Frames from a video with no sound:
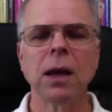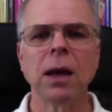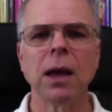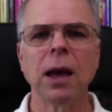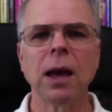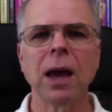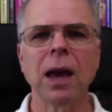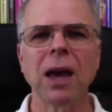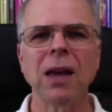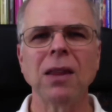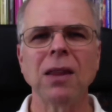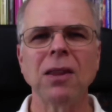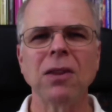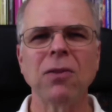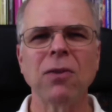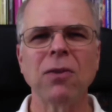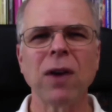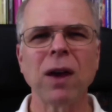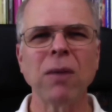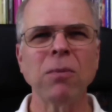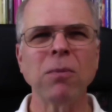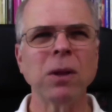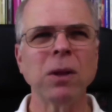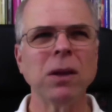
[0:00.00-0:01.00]
And the
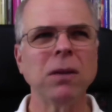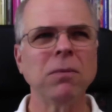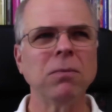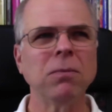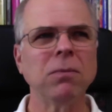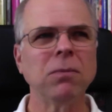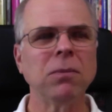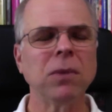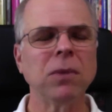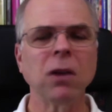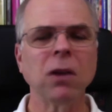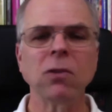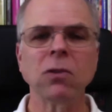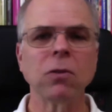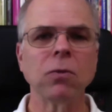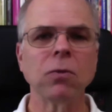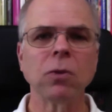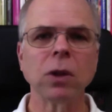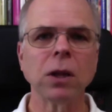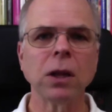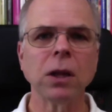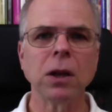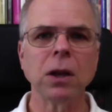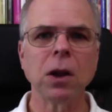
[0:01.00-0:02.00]
family doesn't
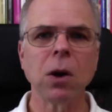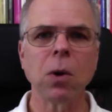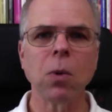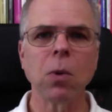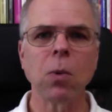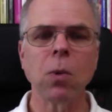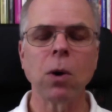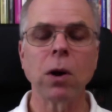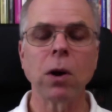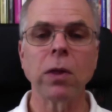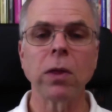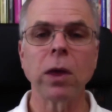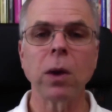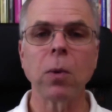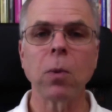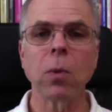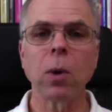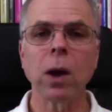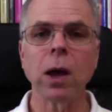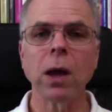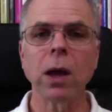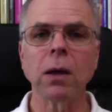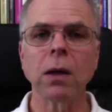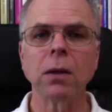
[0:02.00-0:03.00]
really know where they
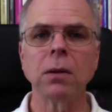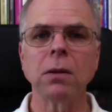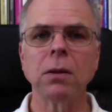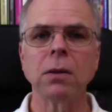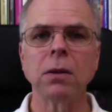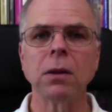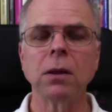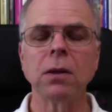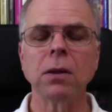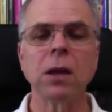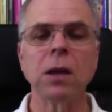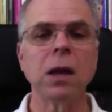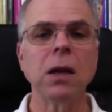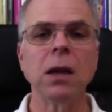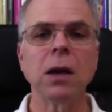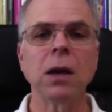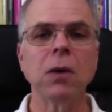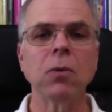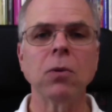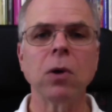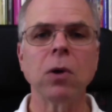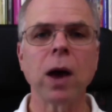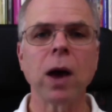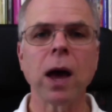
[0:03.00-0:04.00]
went. They
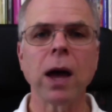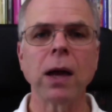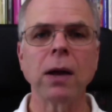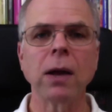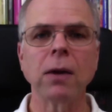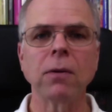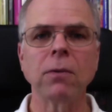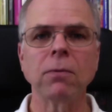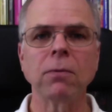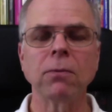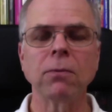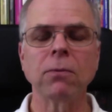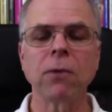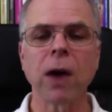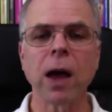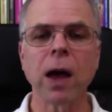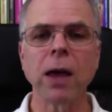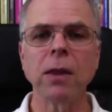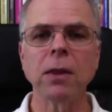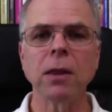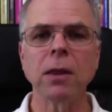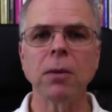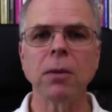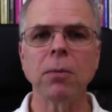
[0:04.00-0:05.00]
don't know how to
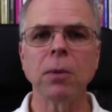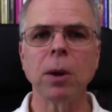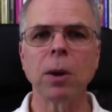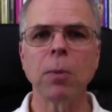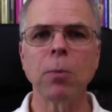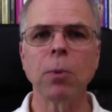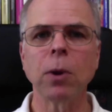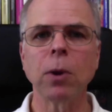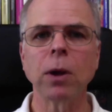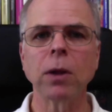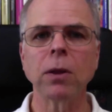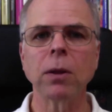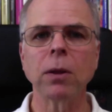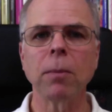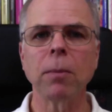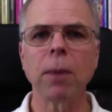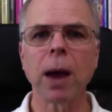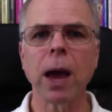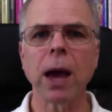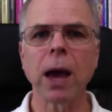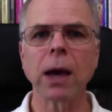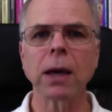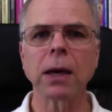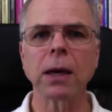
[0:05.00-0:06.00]
find them and bring them
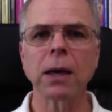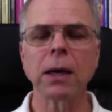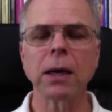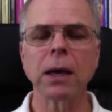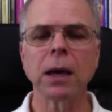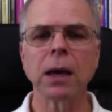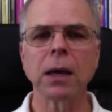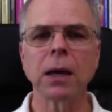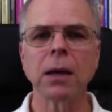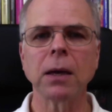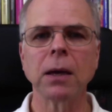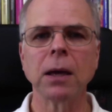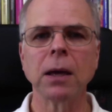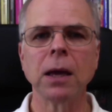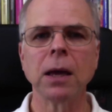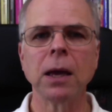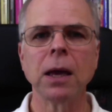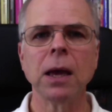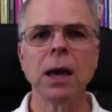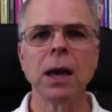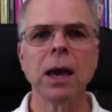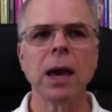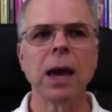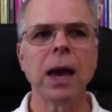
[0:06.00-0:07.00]
back again.
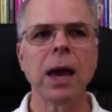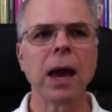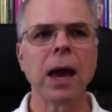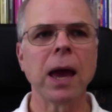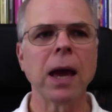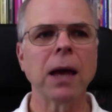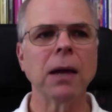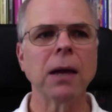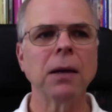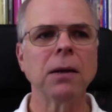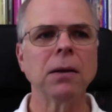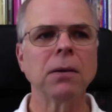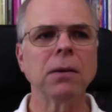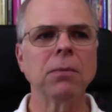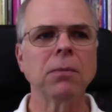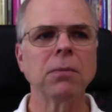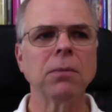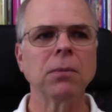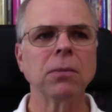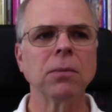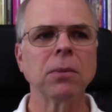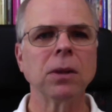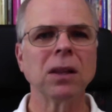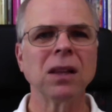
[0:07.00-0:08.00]
And
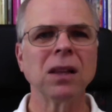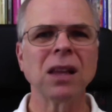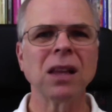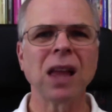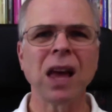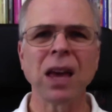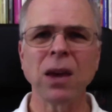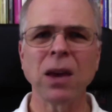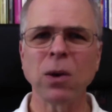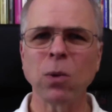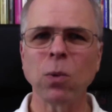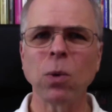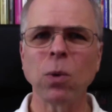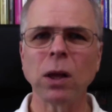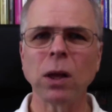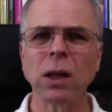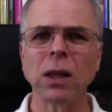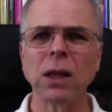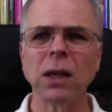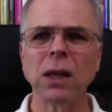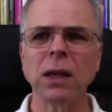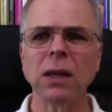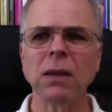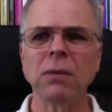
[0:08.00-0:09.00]
like
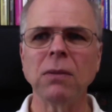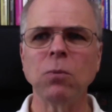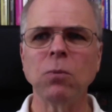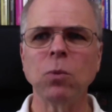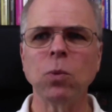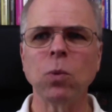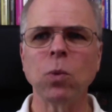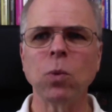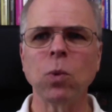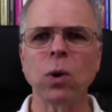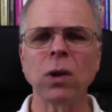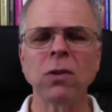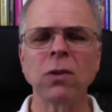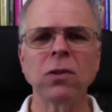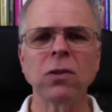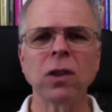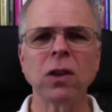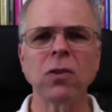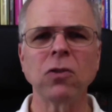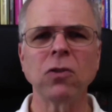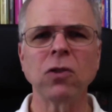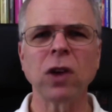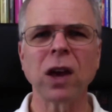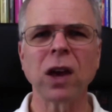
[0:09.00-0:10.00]
Willie, once
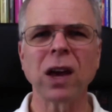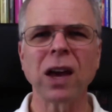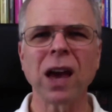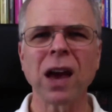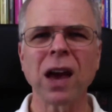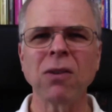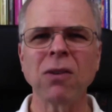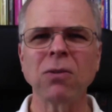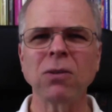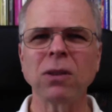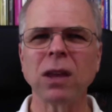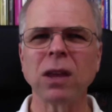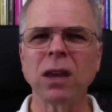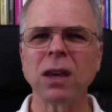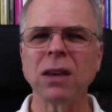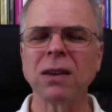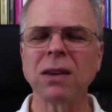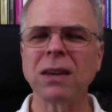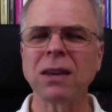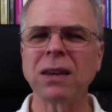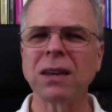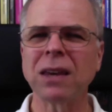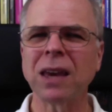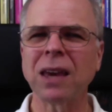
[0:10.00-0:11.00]
they check out, they
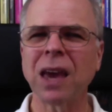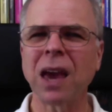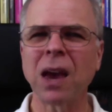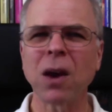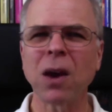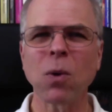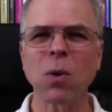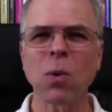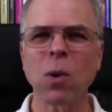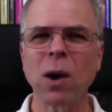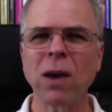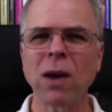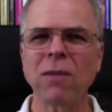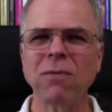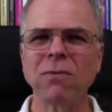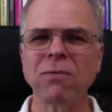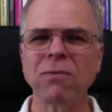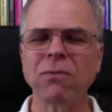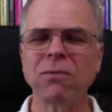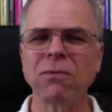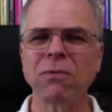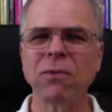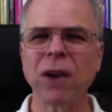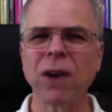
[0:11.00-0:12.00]
can't
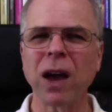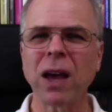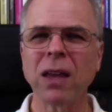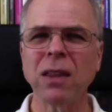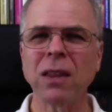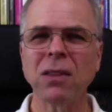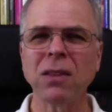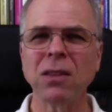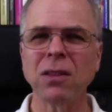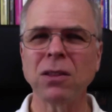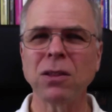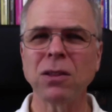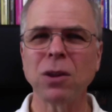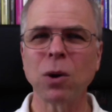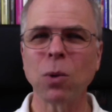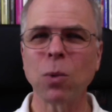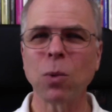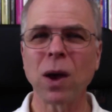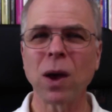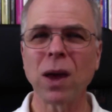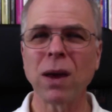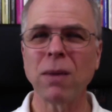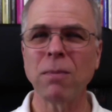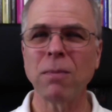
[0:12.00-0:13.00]
quite find their
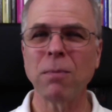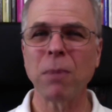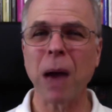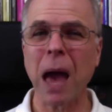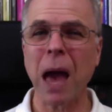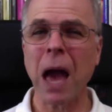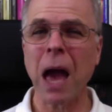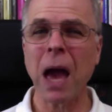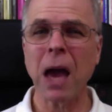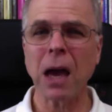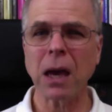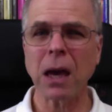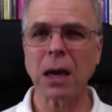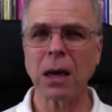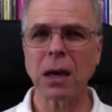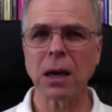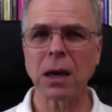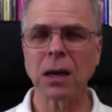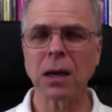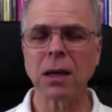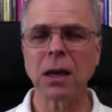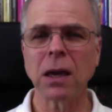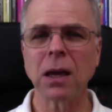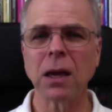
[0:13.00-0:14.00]
way back
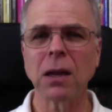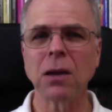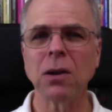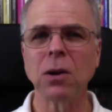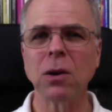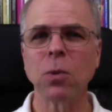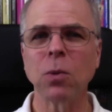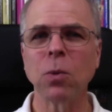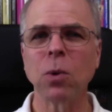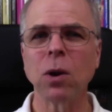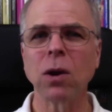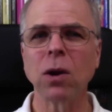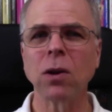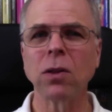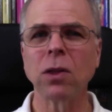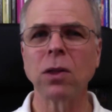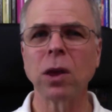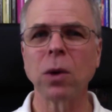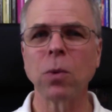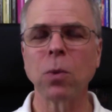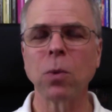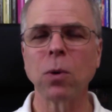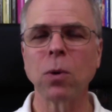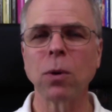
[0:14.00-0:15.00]
again to where
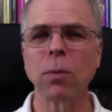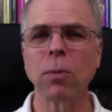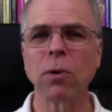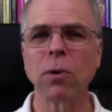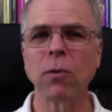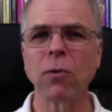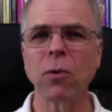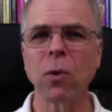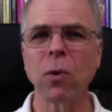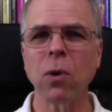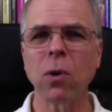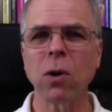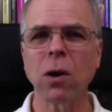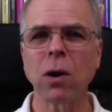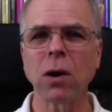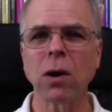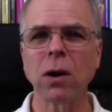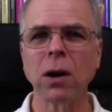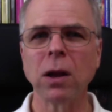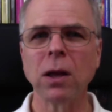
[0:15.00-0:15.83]
they were before.